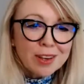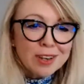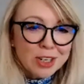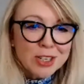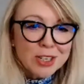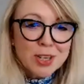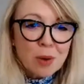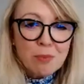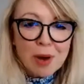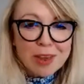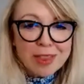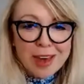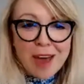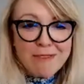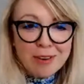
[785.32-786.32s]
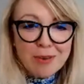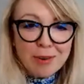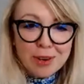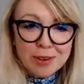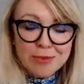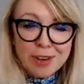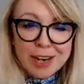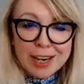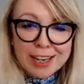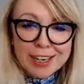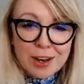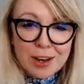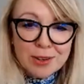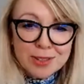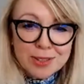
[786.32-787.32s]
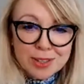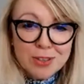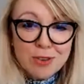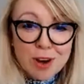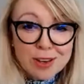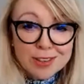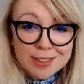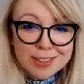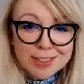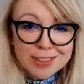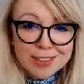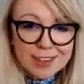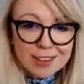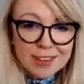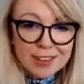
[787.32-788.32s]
just somewhere that everyone really knows and trusts,